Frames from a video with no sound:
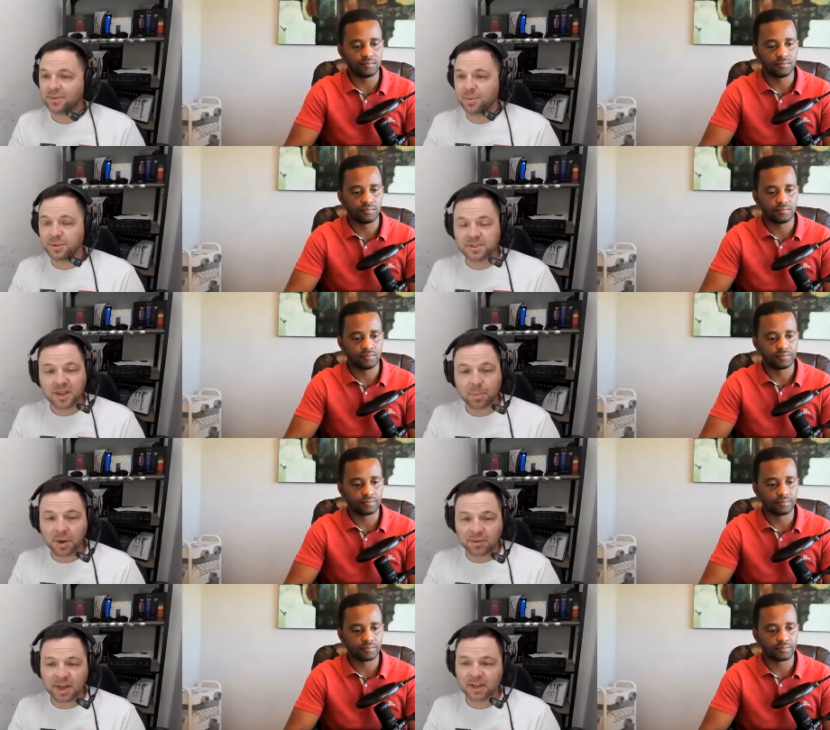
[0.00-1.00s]
Speaker 1: to be said
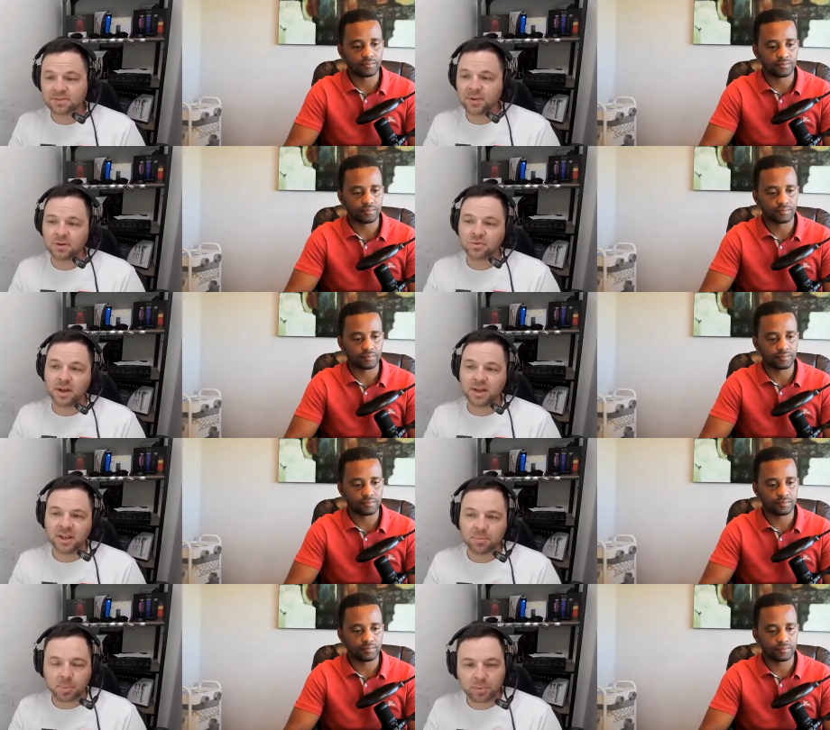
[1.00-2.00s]
about that as far as trying to
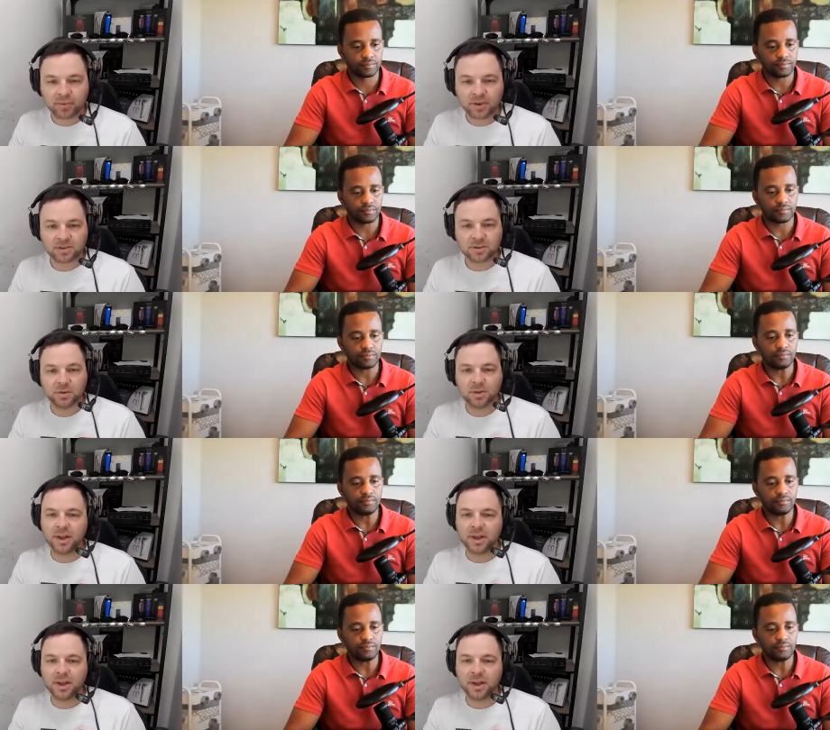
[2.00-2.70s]
keep it professional.